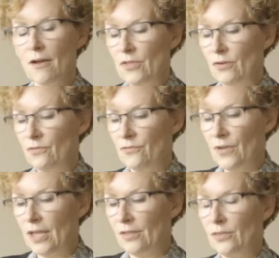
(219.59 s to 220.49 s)
of their
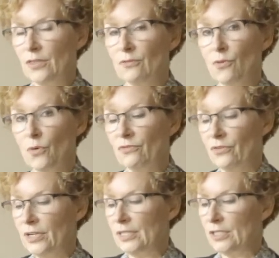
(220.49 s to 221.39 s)
faith, the four
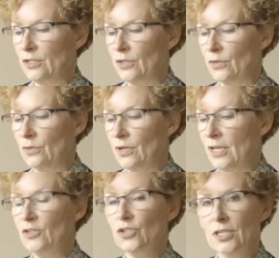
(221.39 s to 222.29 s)
friends knew
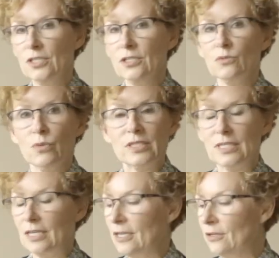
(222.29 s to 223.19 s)
Jesus was the
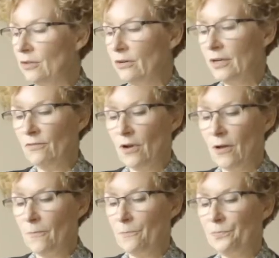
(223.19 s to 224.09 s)
healer of
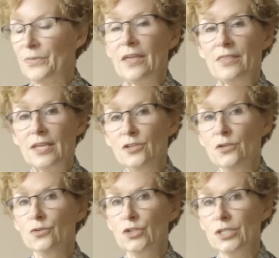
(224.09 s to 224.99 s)
all, and they
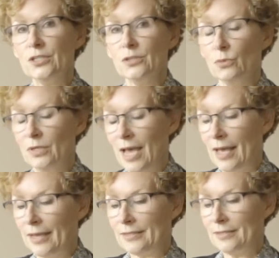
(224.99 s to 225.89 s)
knew Jesus would
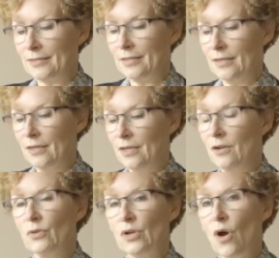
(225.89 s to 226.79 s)
act.
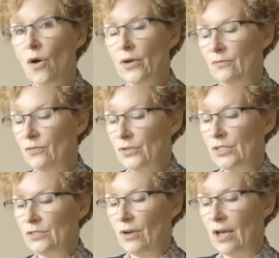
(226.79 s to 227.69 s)
Recall in
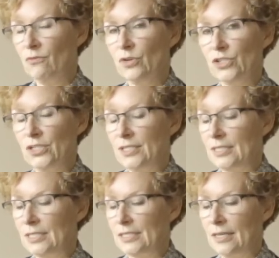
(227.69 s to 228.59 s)
verse 5 what Jesus
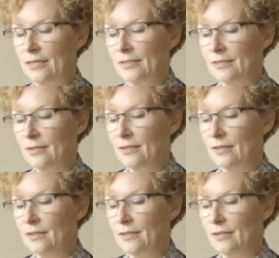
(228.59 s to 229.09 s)
says,